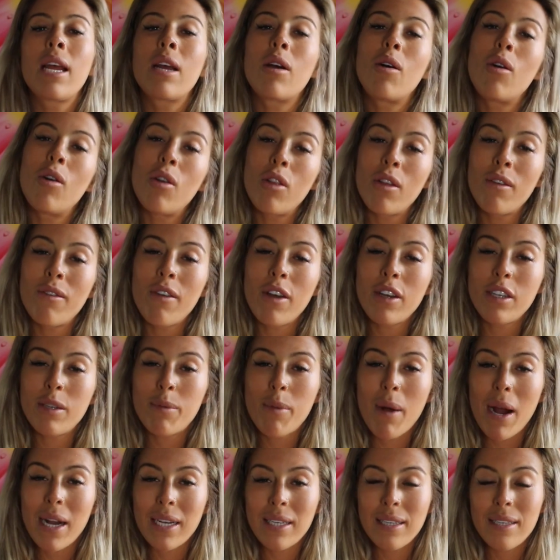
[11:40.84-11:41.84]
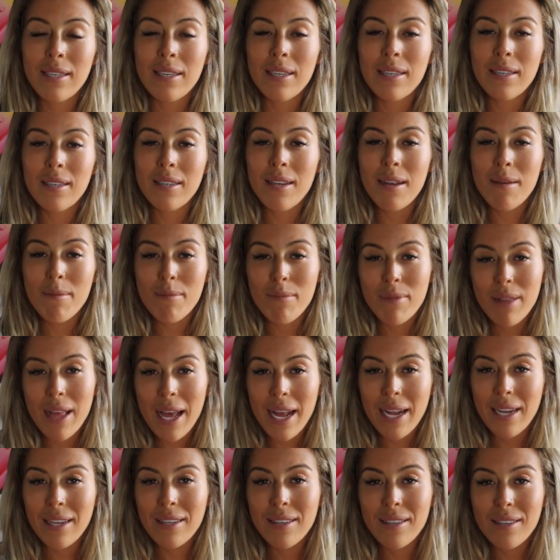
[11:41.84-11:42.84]
all of those practices in
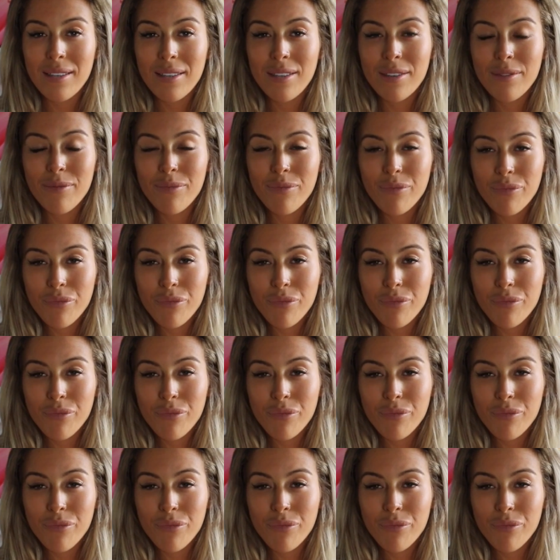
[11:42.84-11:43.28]
place.